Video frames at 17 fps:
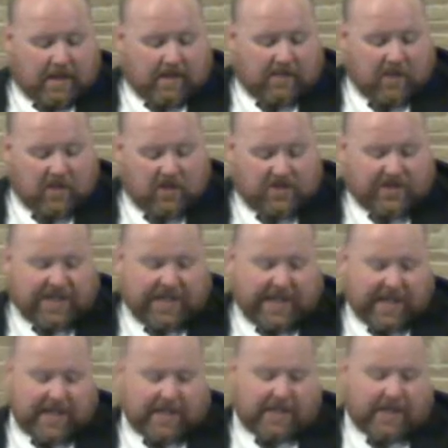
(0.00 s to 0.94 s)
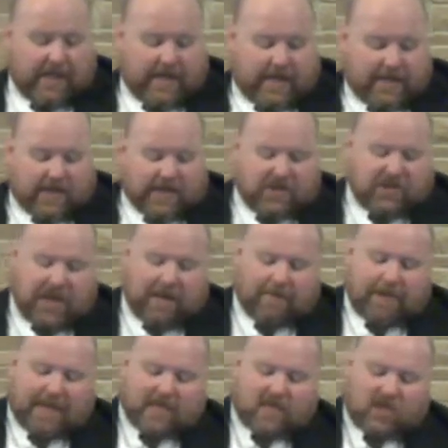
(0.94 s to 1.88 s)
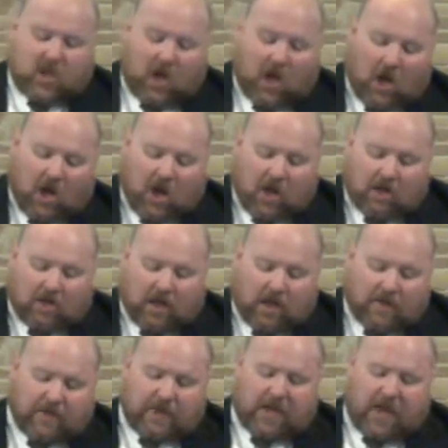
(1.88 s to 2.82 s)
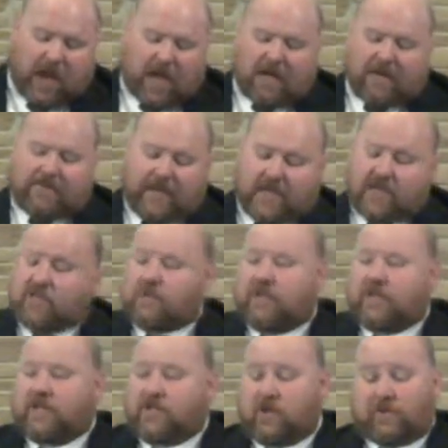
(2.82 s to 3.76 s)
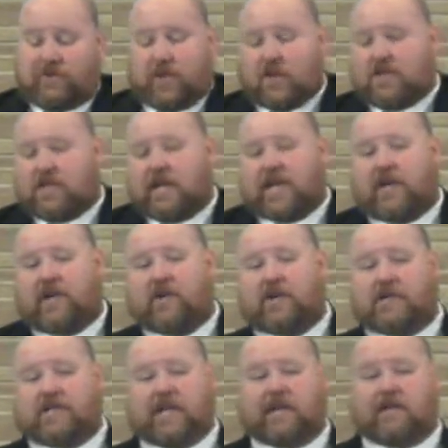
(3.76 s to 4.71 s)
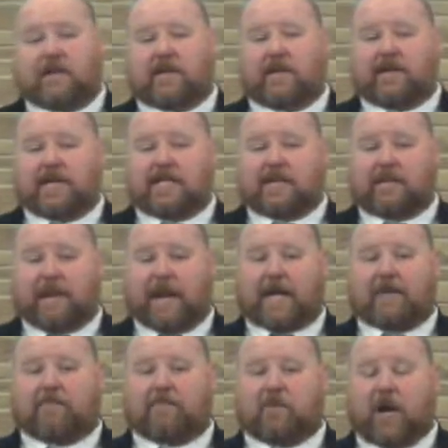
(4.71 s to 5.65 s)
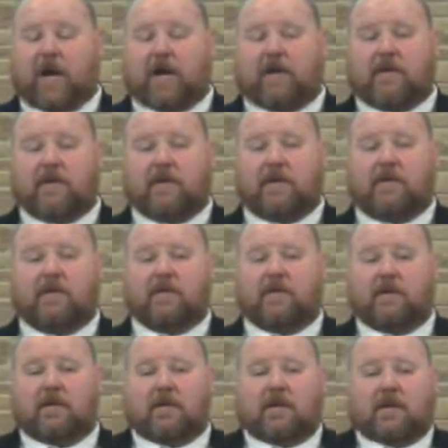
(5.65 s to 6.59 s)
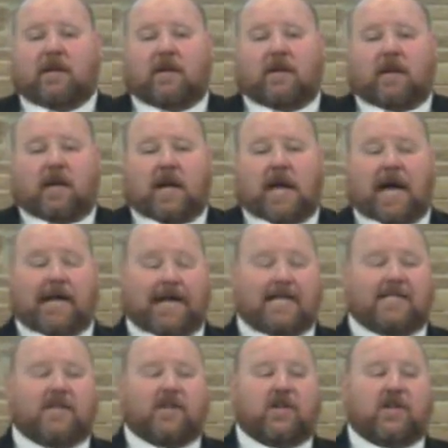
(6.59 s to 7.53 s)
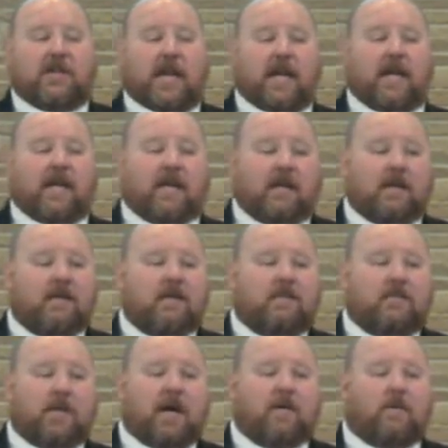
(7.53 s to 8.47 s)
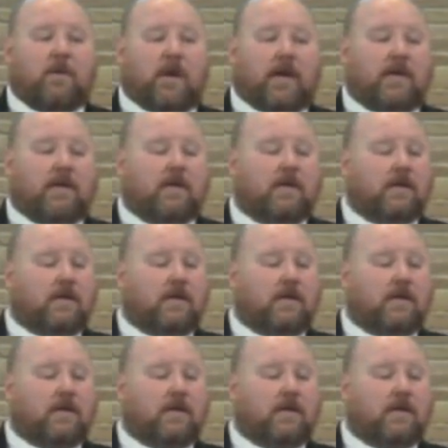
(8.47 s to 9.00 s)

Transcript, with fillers: verse 10, and Jabez called on the God of Israel. So the first thing you can see right there, he's a man of prayer. Hey, that's a good thing, by the way.